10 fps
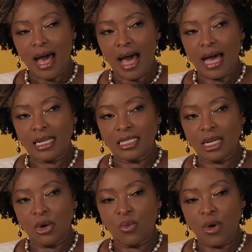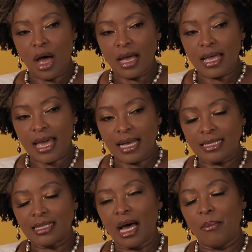And
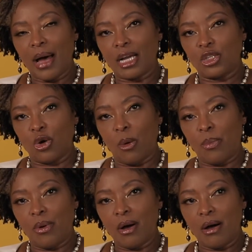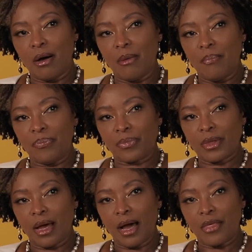against that backdrop,
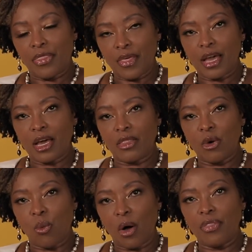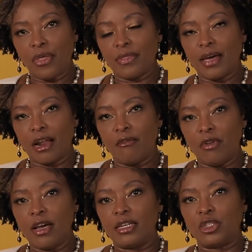I think the one thing that I've
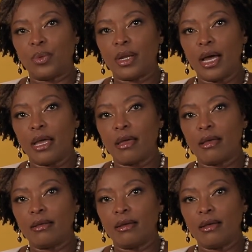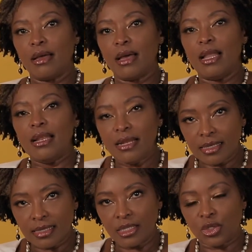learned when I
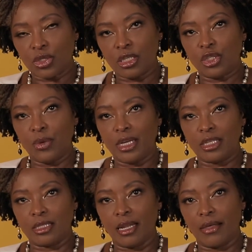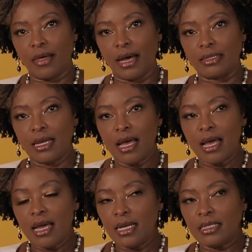listen to situations like that,
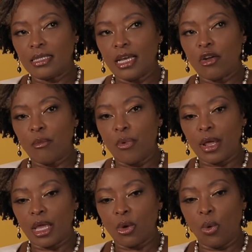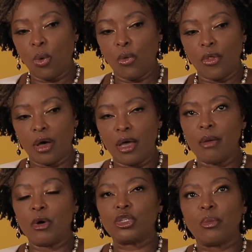instead of bringing all the
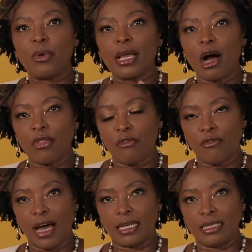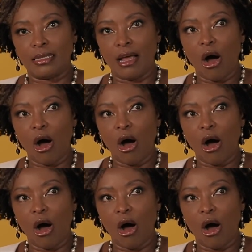emotion, bring out the facts and